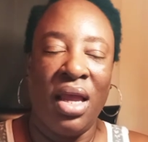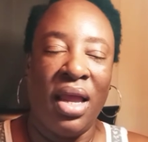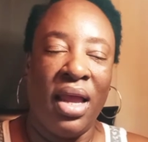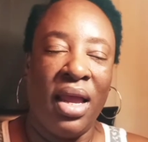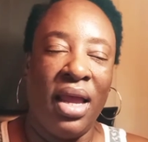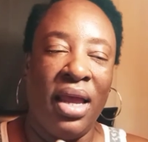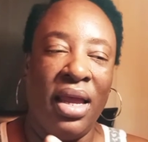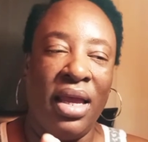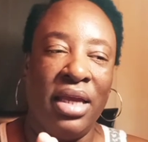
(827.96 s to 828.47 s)

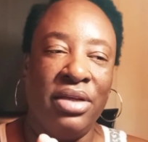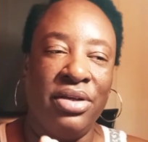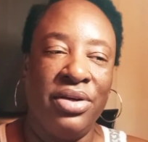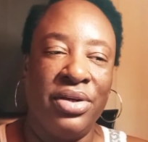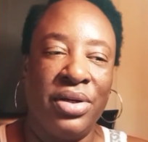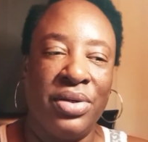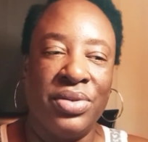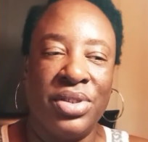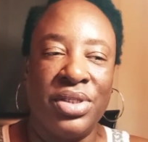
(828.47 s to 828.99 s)
and, you
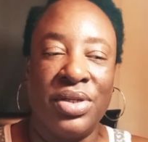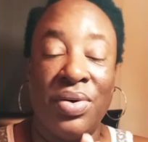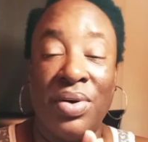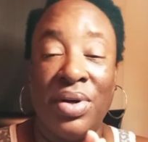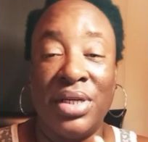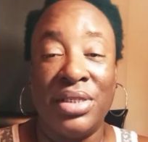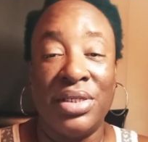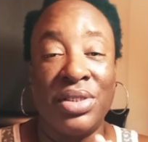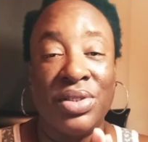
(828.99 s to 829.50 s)
know, so
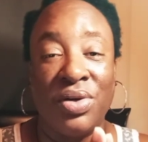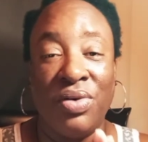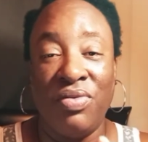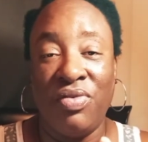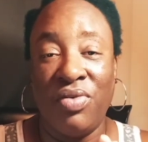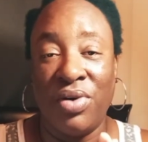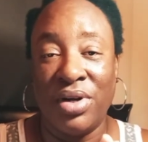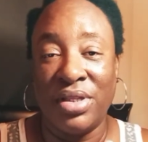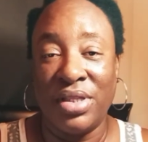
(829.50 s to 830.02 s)
on and so
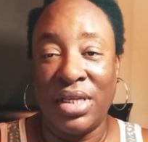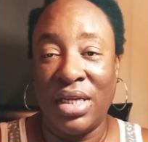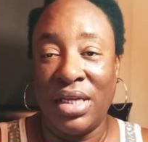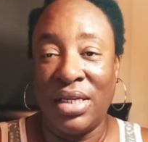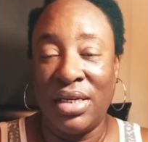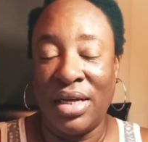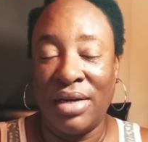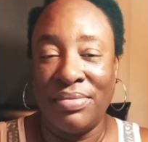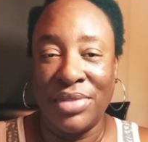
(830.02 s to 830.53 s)
forth.
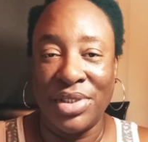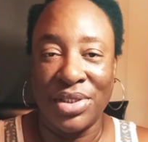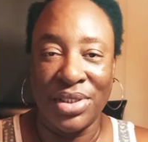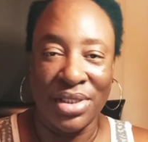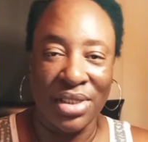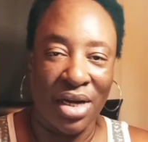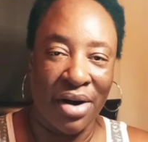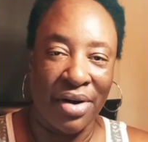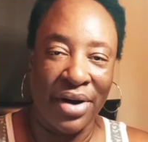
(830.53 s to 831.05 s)
And I'm just
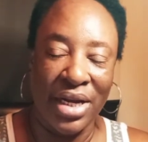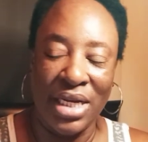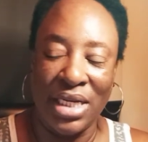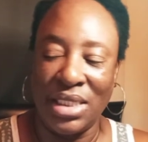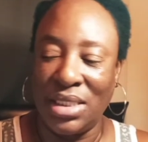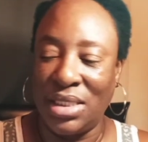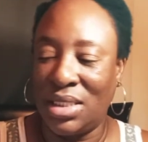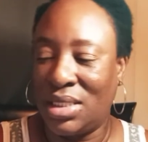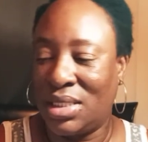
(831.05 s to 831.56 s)
sorry.
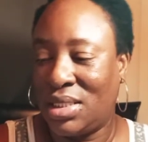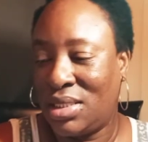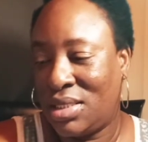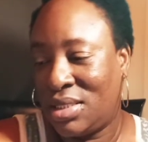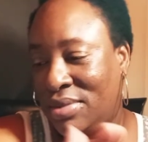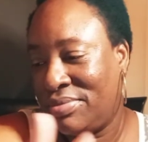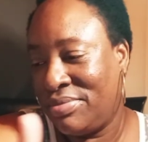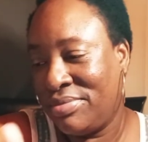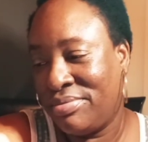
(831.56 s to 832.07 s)
It
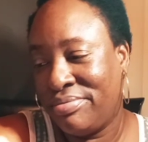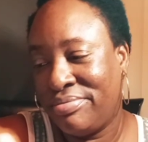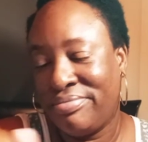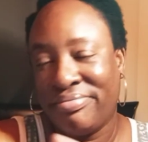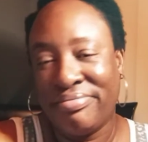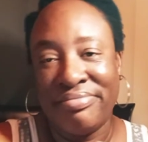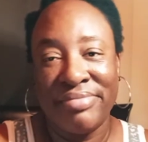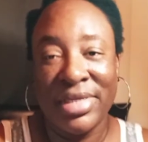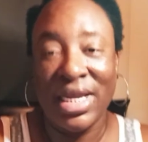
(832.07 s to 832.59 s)
just,
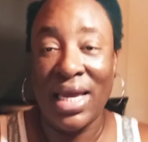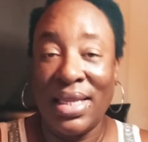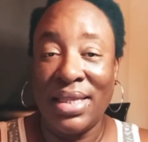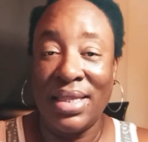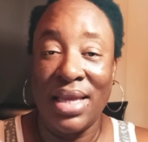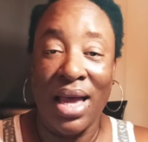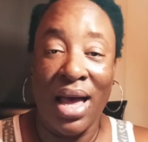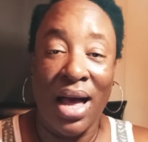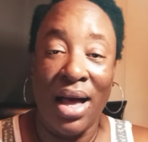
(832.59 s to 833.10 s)

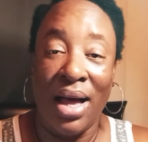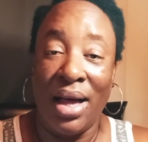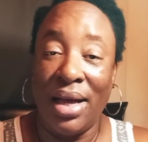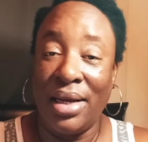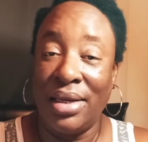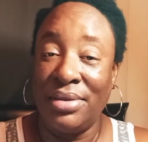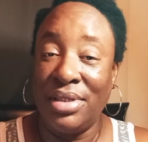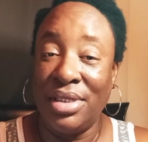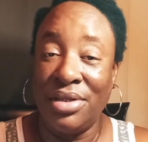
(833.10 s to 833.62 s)

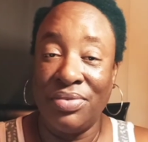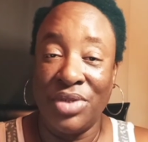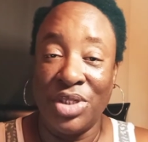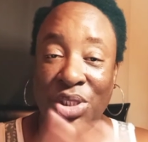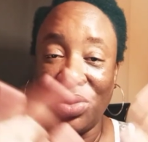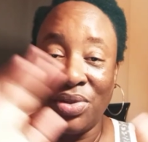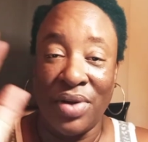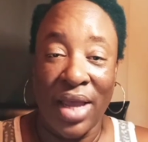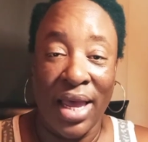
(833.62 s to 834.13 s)
the
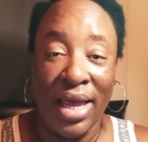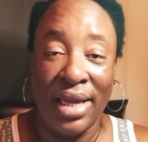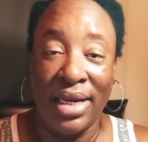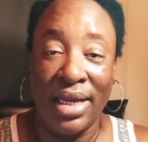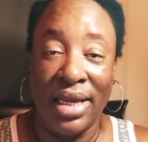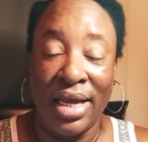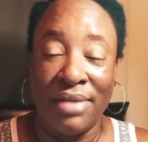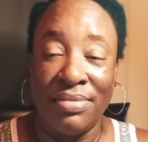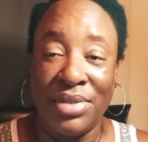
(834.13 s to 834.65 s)
original
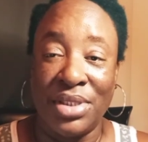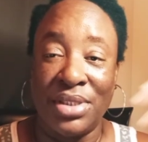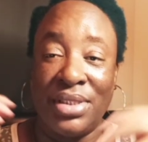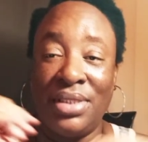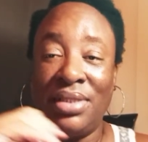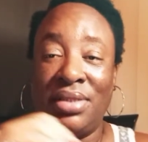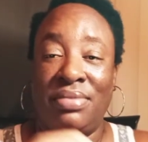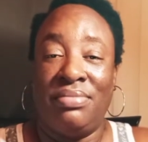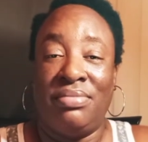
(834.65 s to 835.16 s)
Annie, I'm
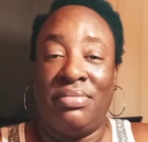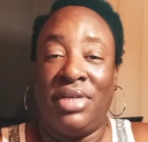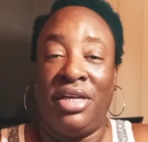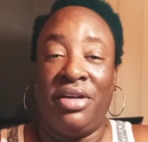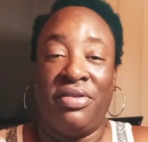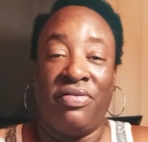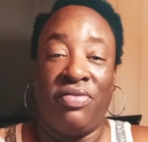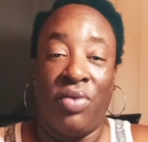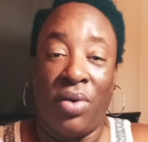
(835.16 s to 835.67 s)
just
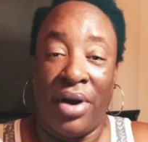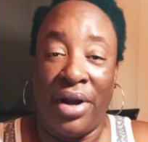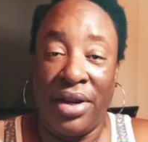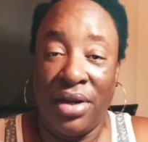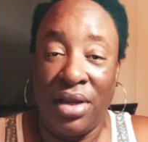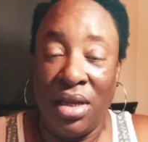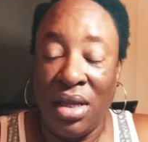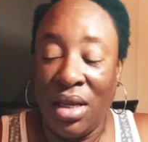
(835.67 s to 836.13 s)
here for it.